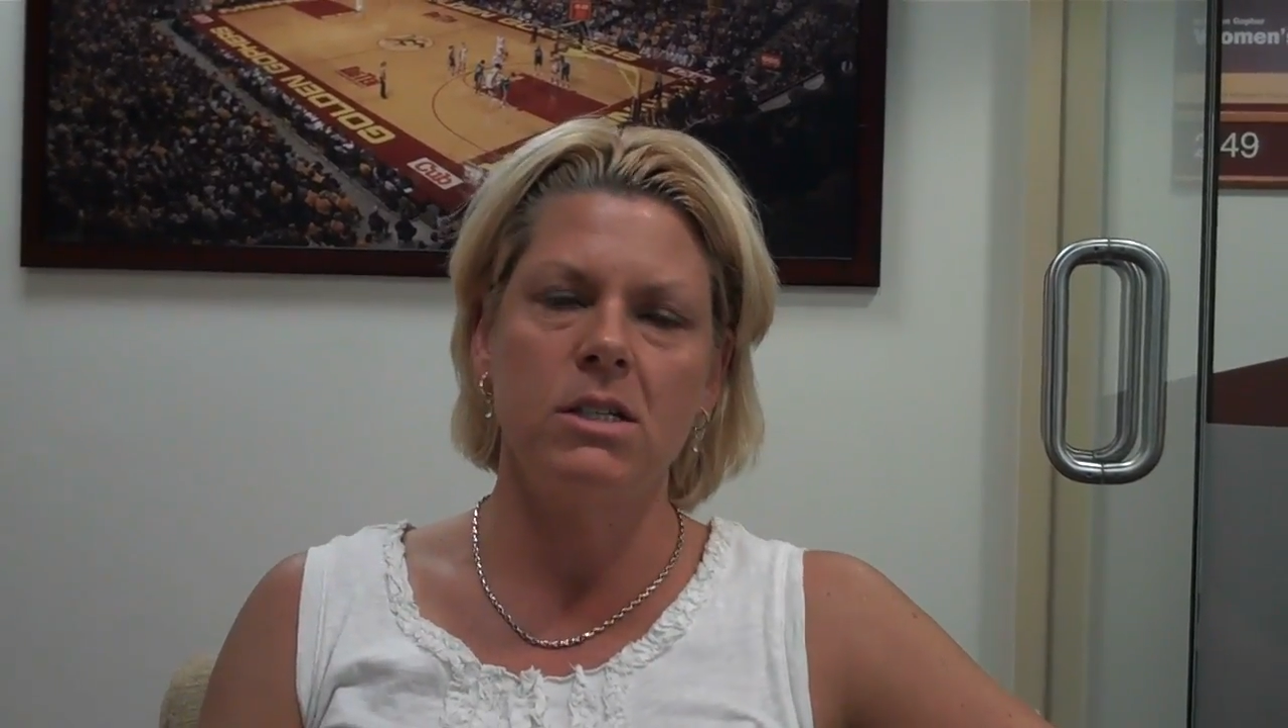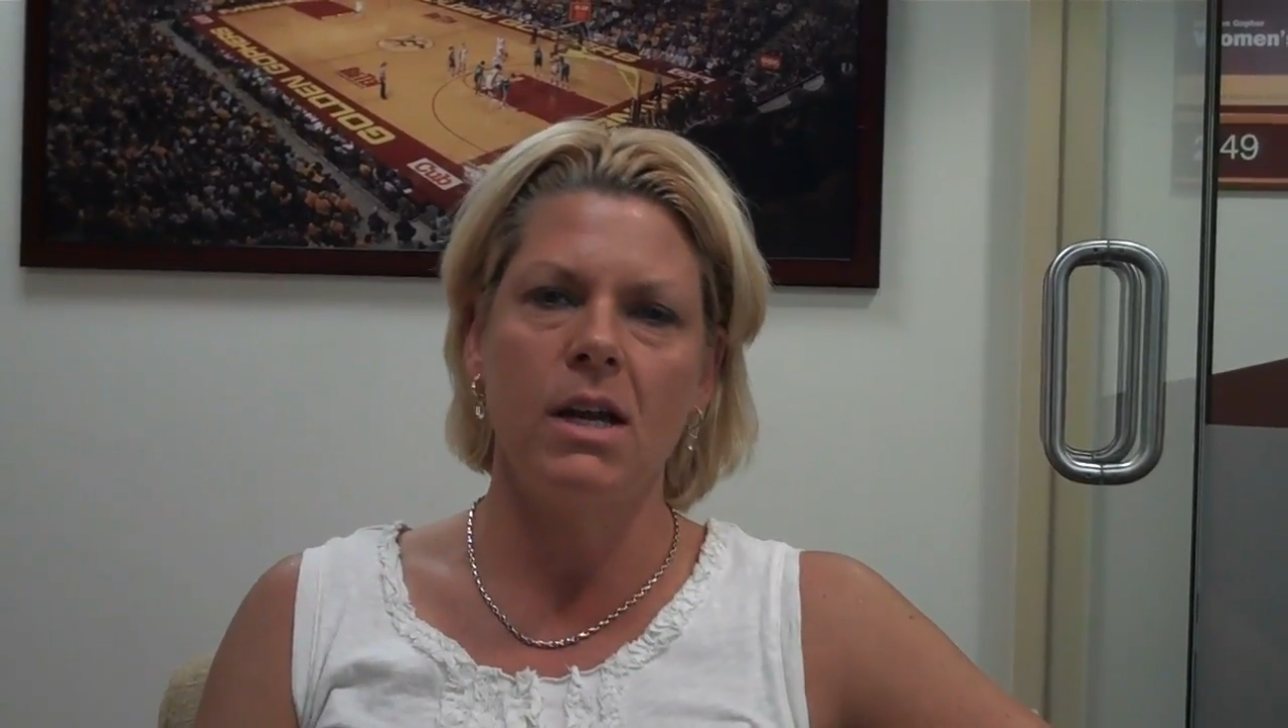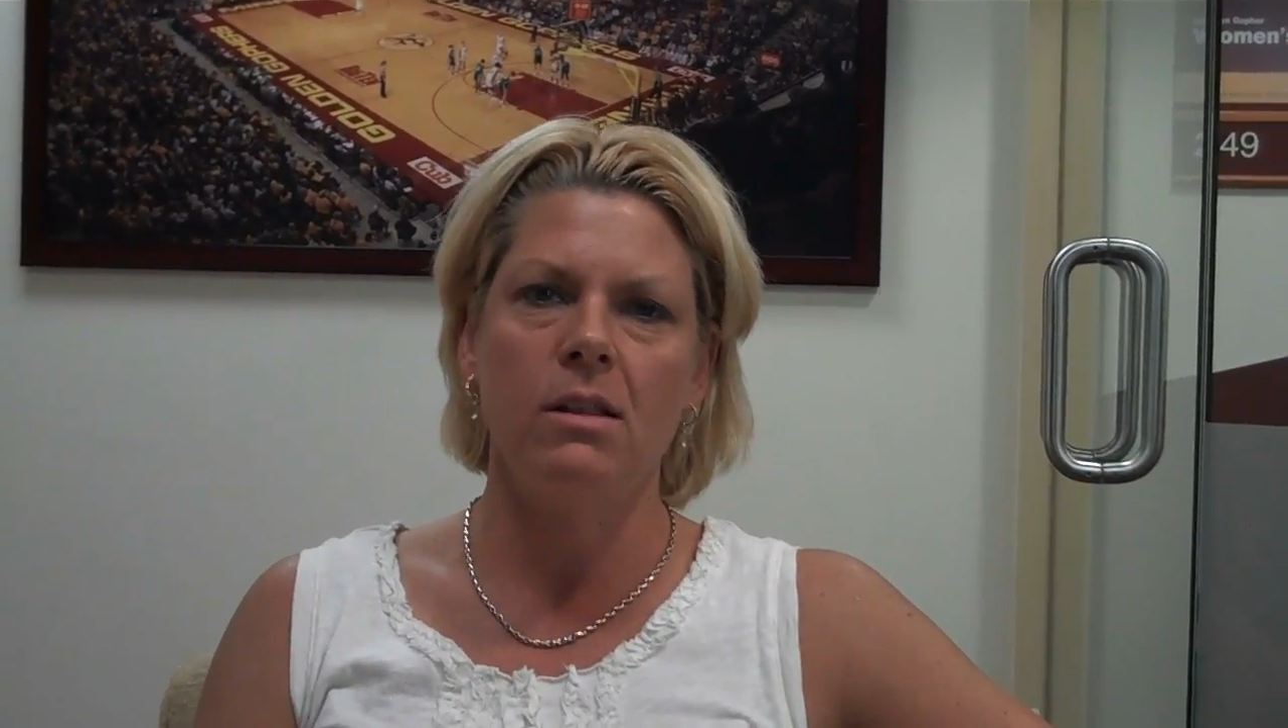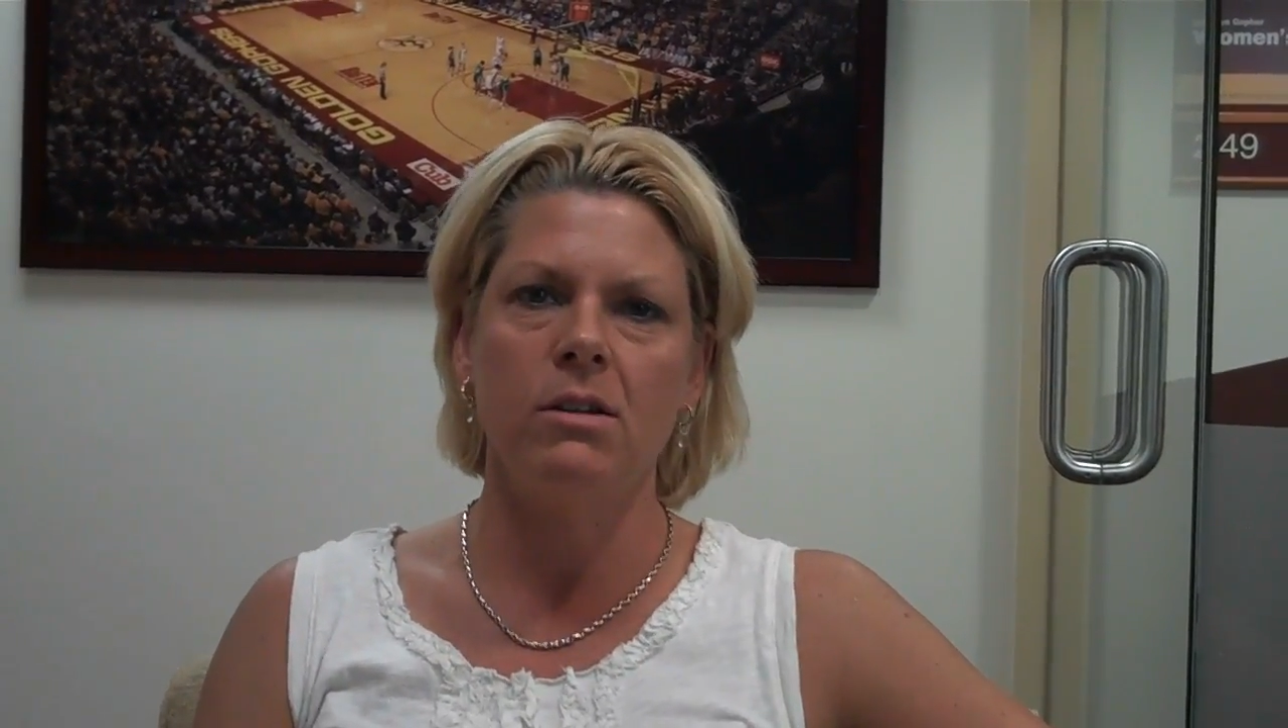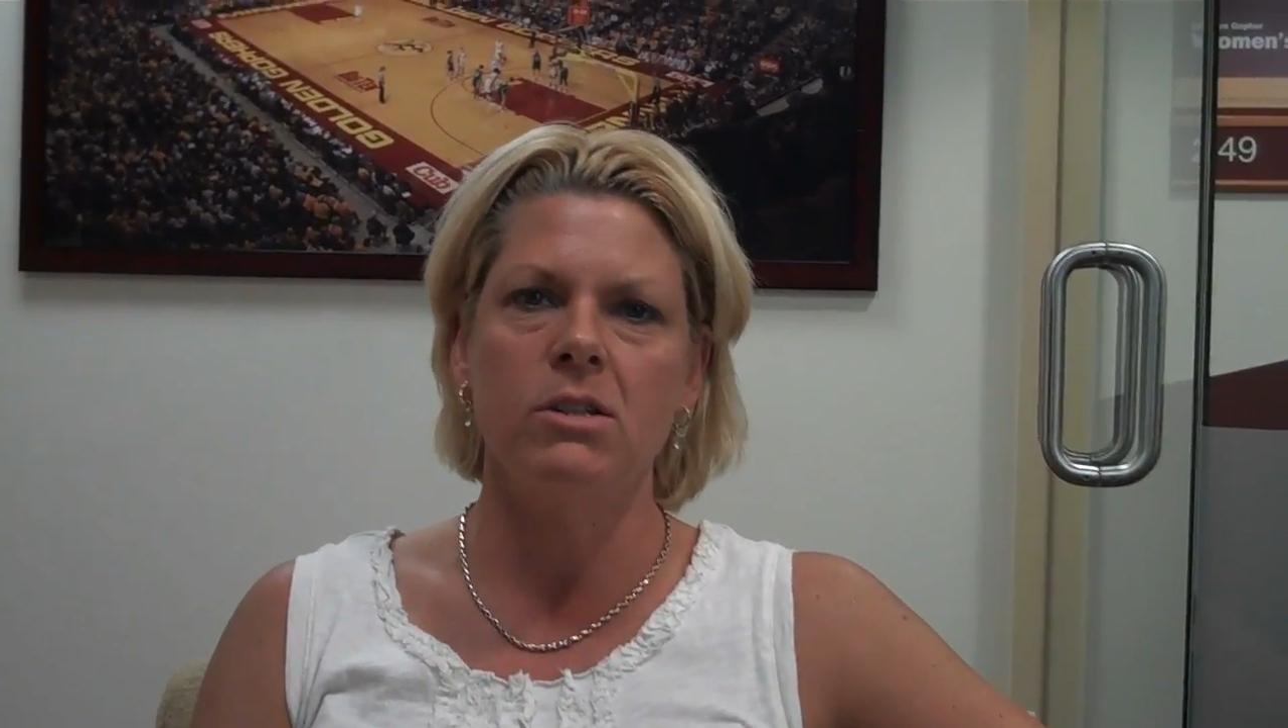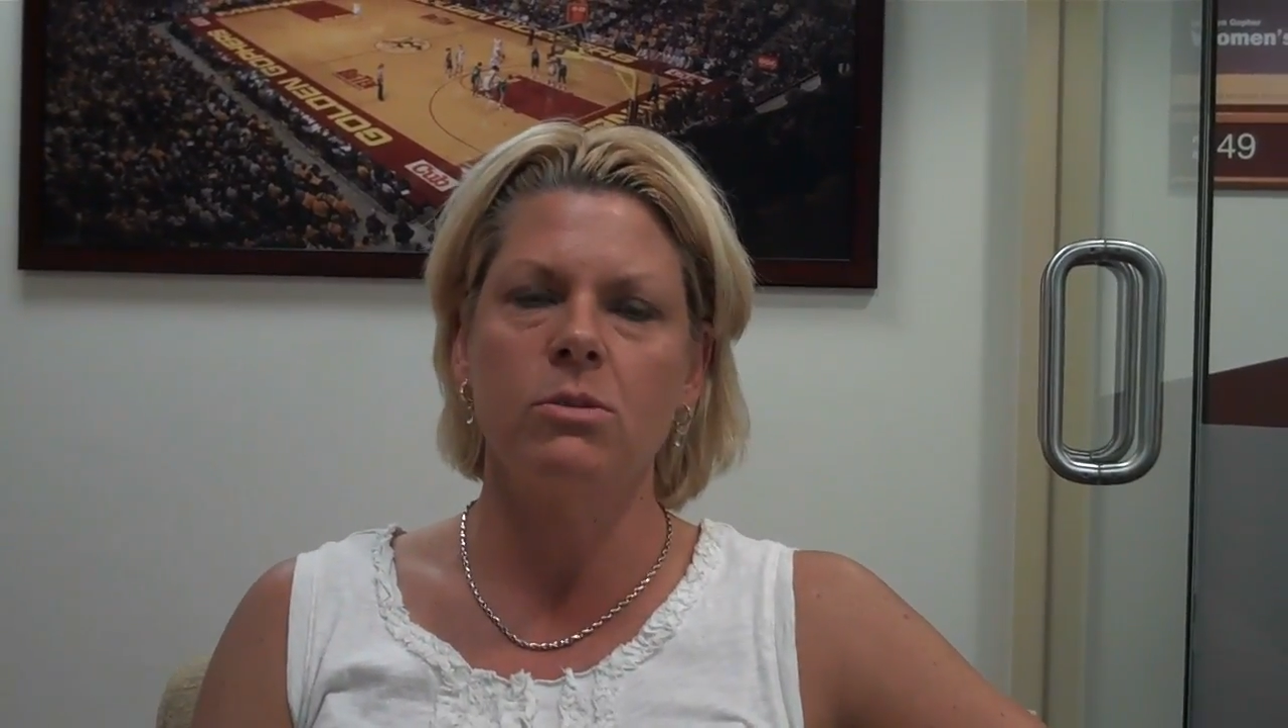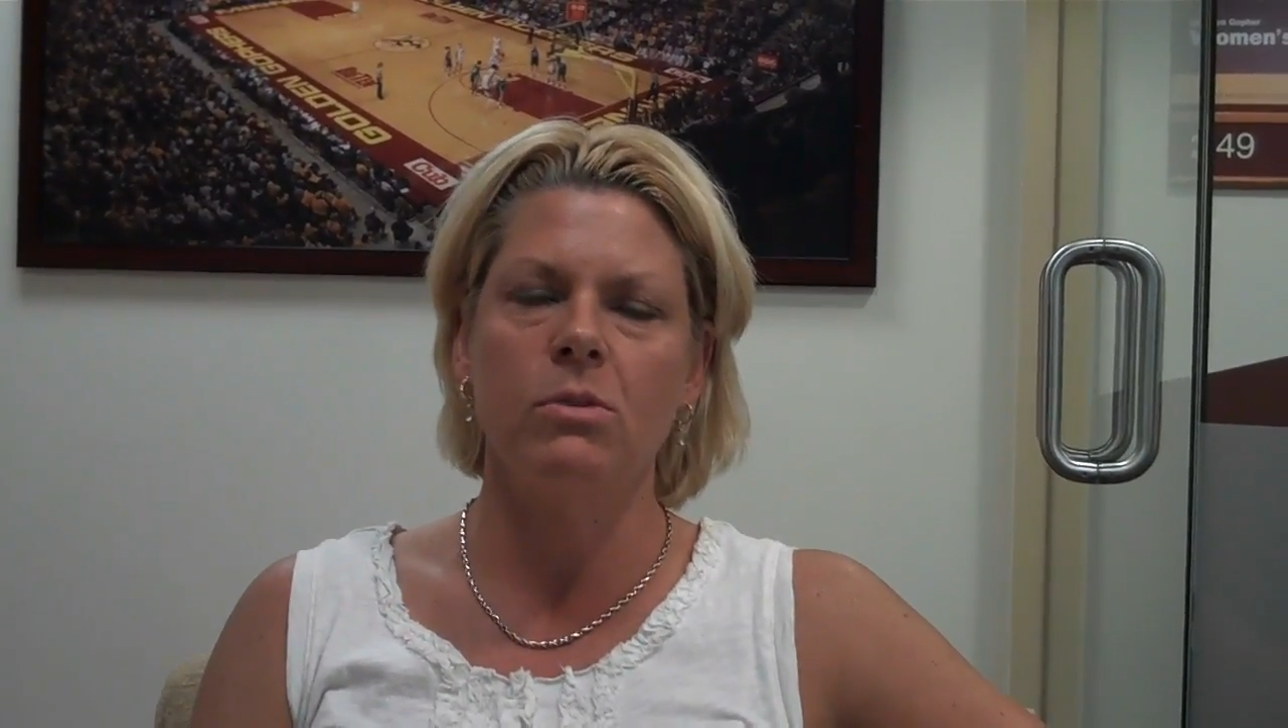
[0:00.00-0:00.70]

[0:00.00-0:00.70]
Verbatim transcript: challenge